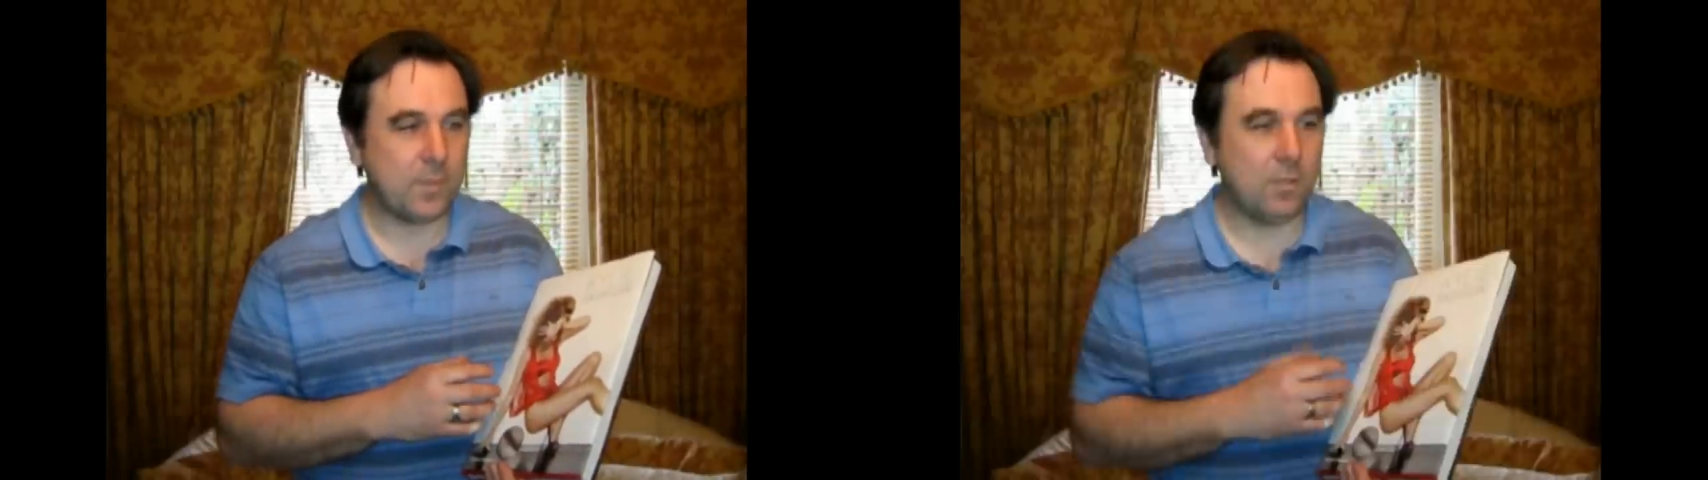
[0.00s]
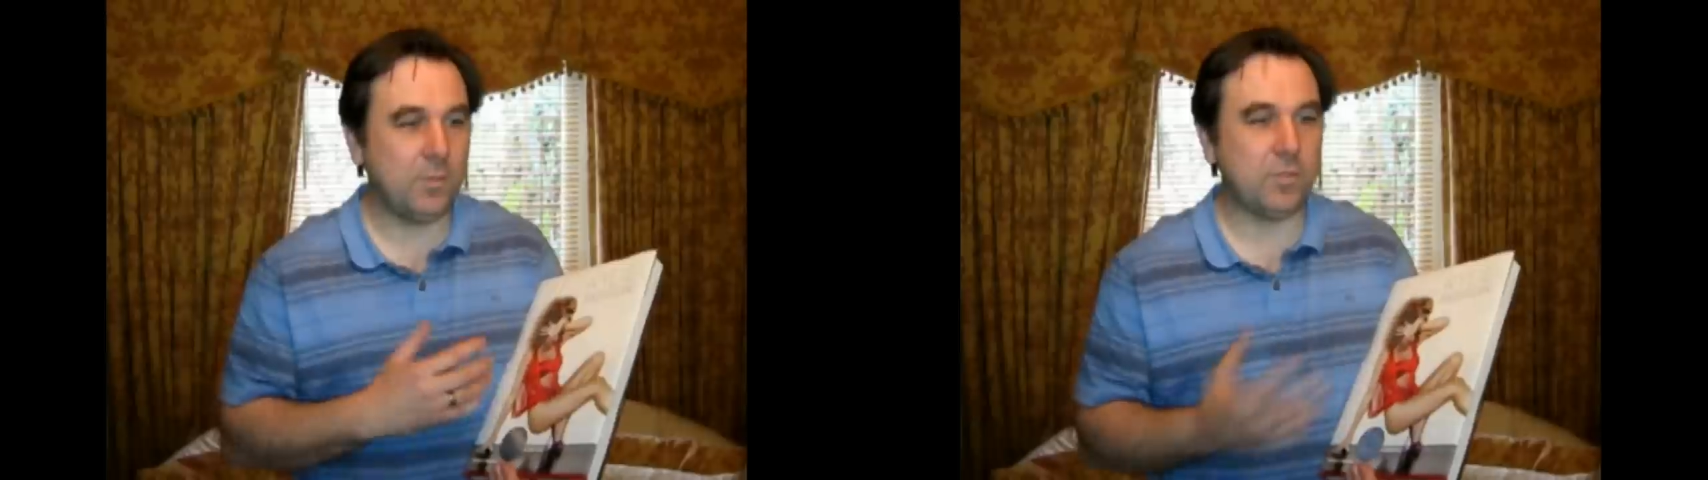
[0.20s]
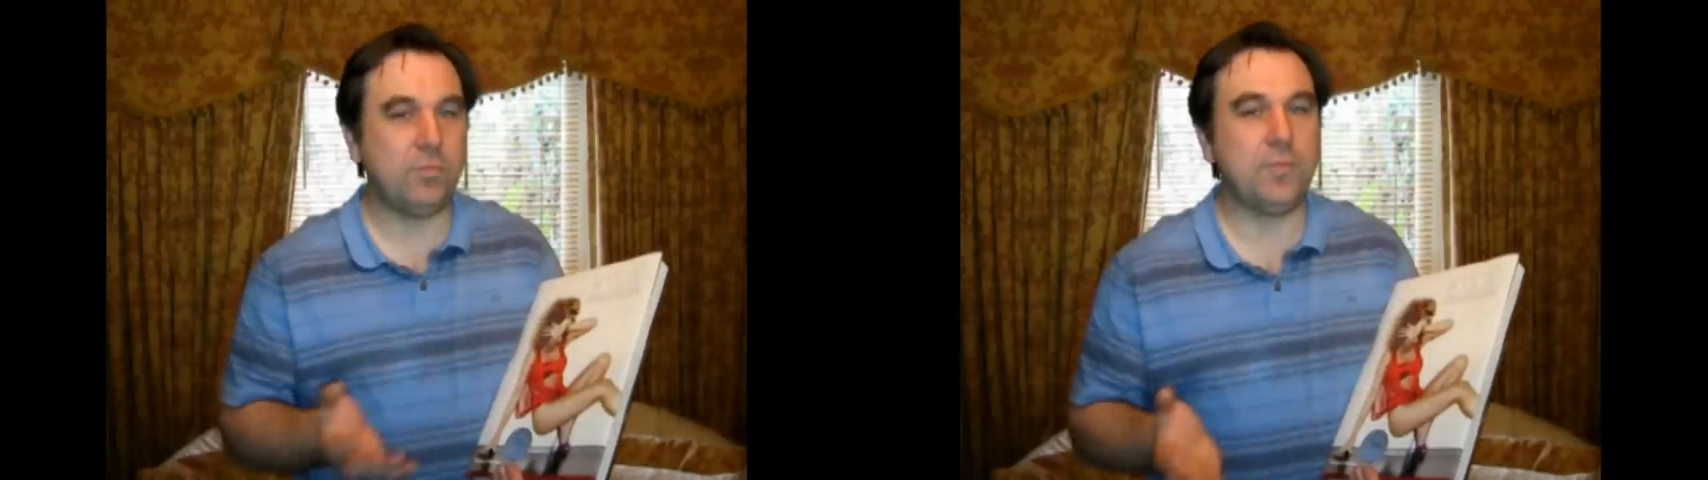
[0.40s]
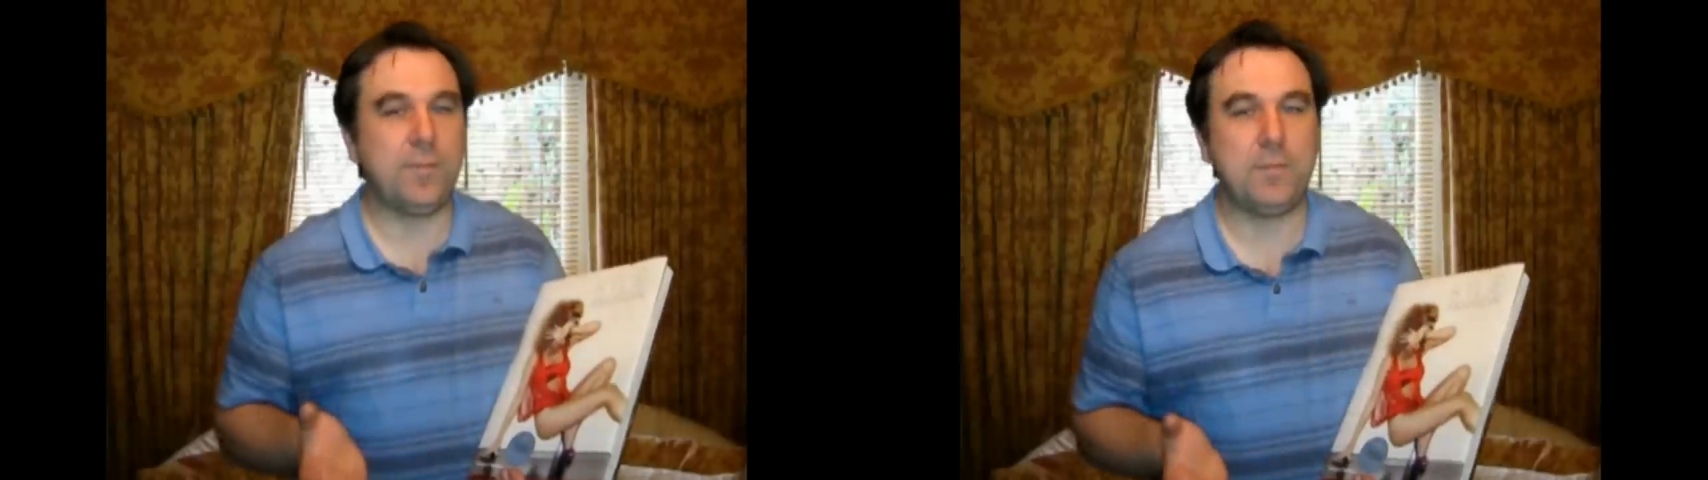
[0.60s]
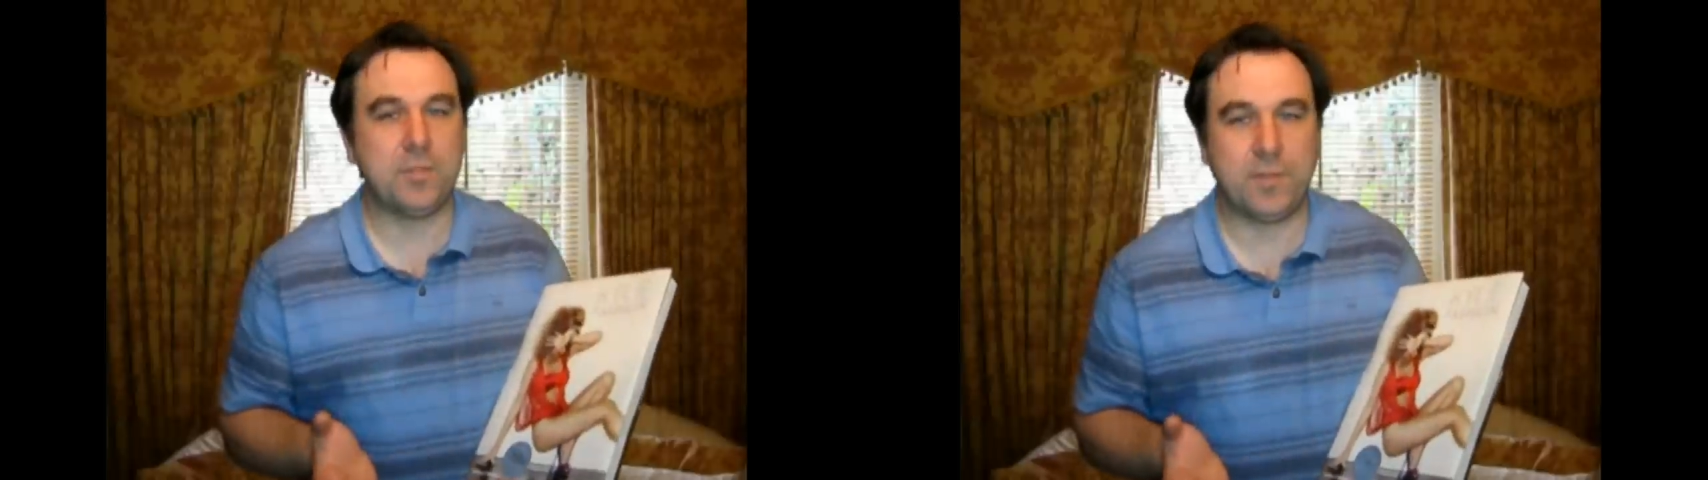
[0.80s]
almost all the
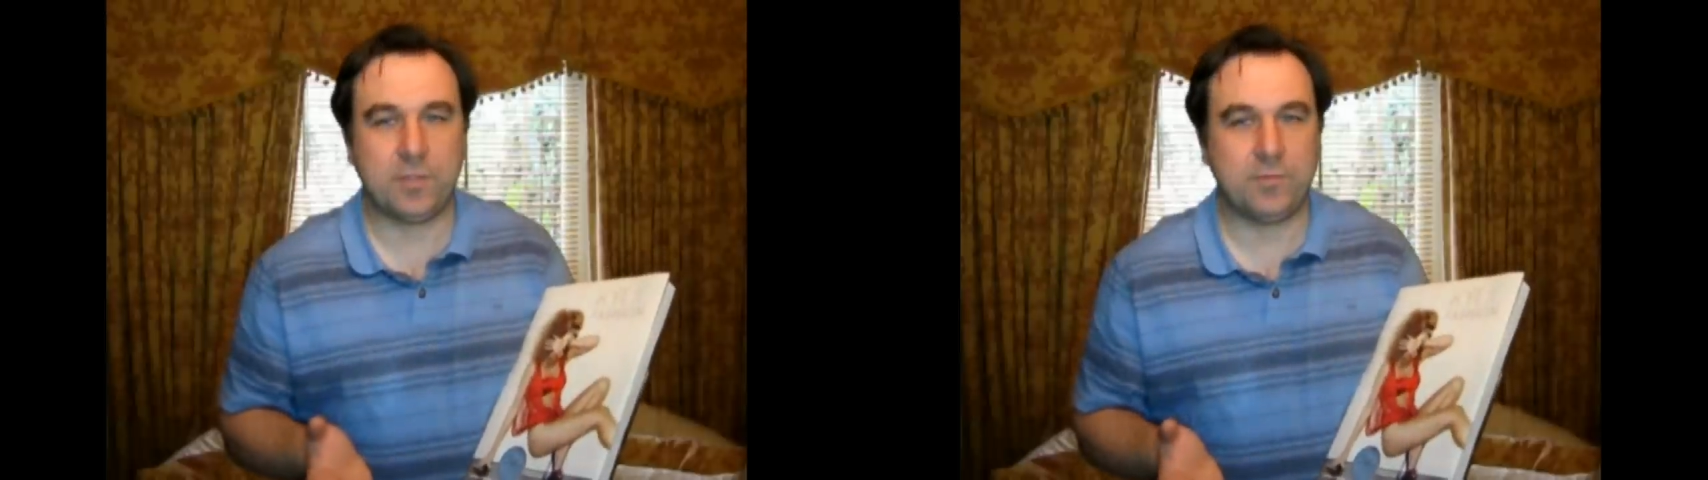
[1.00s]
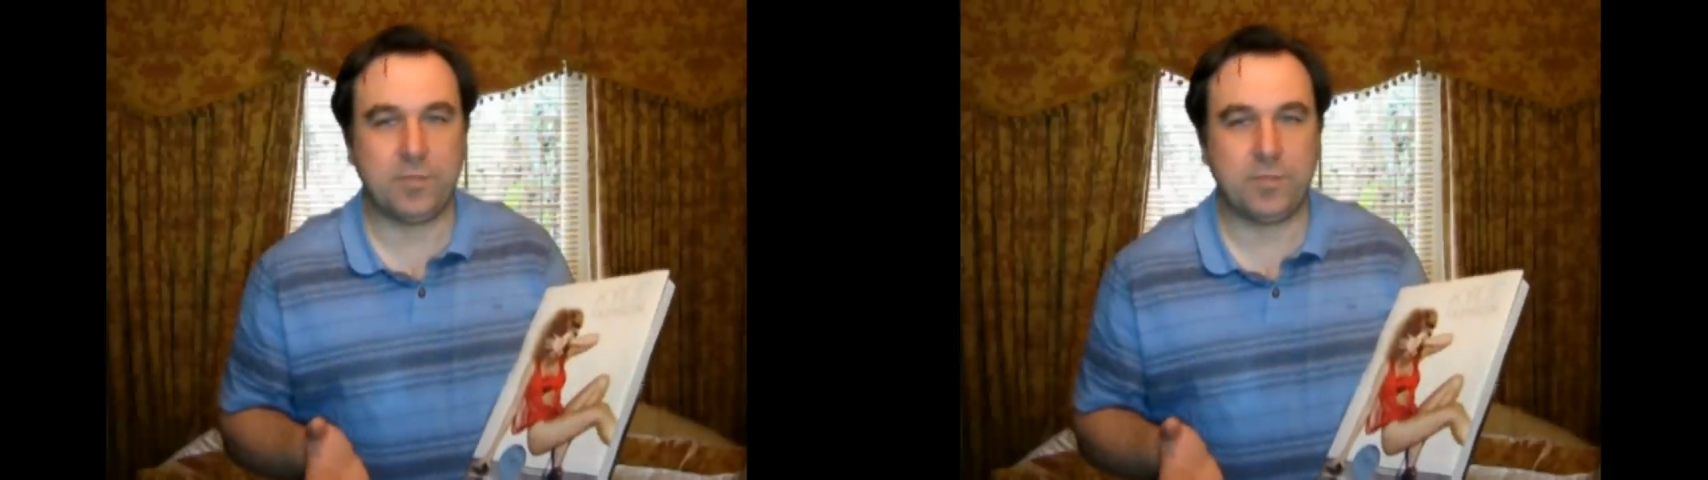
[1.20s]
famous fashion